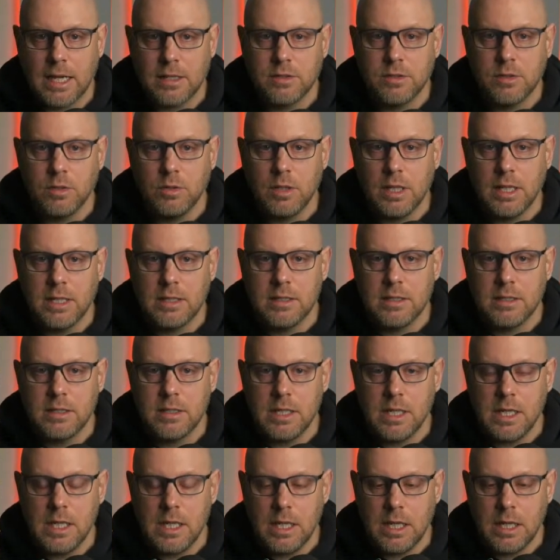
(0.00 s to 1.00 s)
So let's
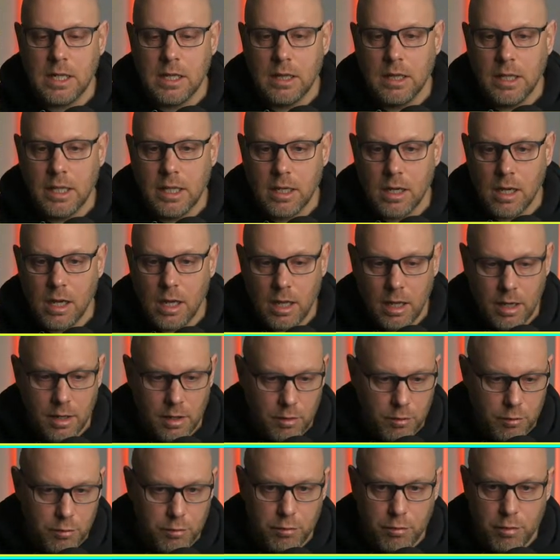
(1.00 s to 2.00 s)
see, Klingon
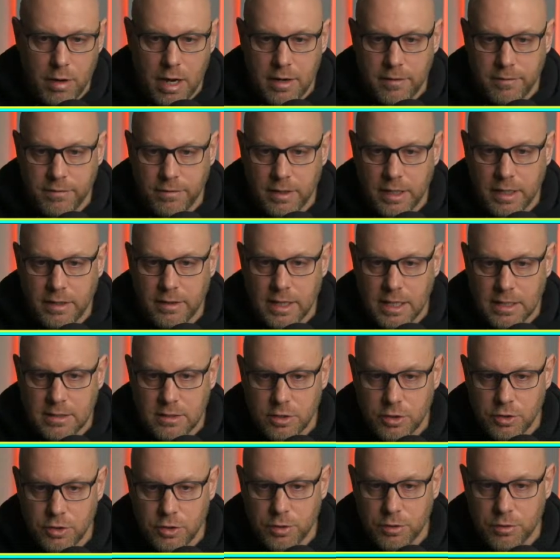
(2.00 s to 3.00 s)
Red Fleet, that's
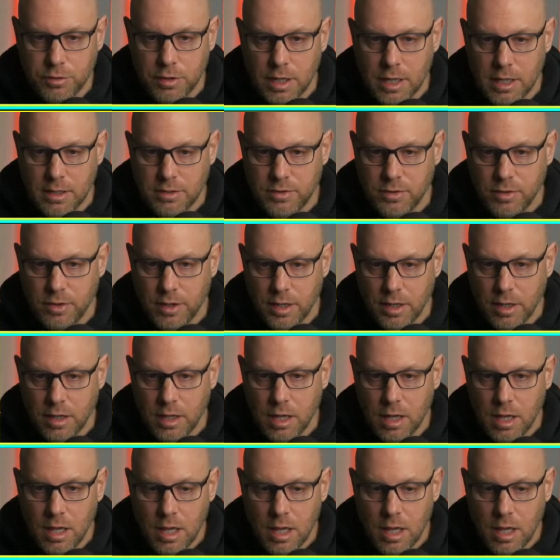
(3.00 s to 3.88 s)
a Duras thing.